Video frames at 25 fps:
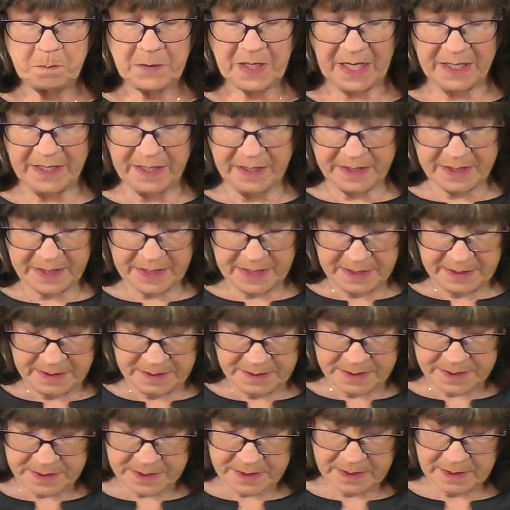It
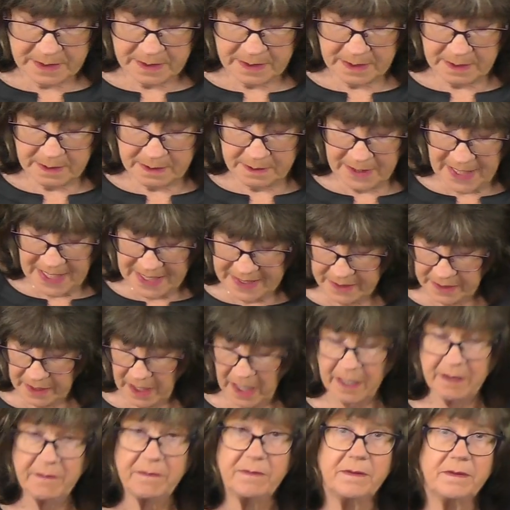is that
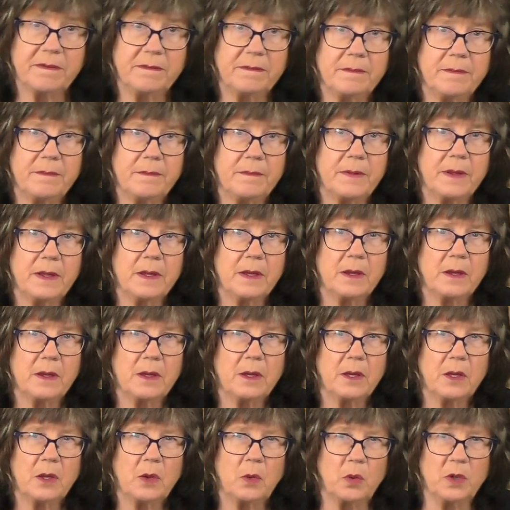life
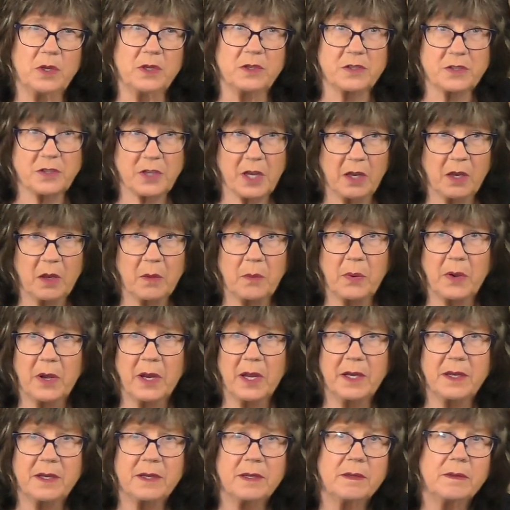we
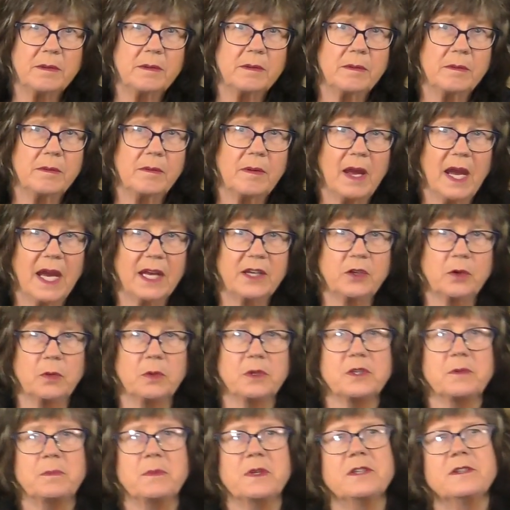celebrate at
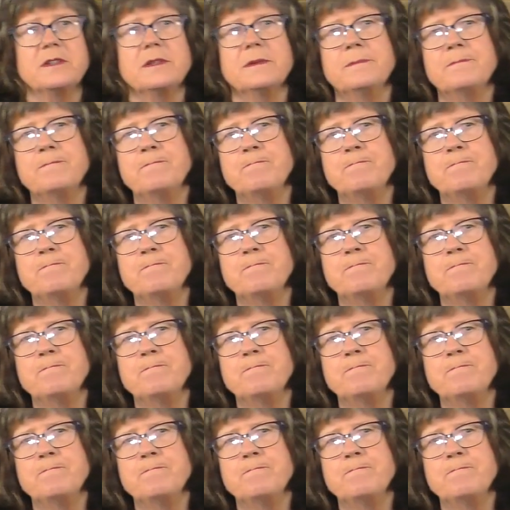Christmas.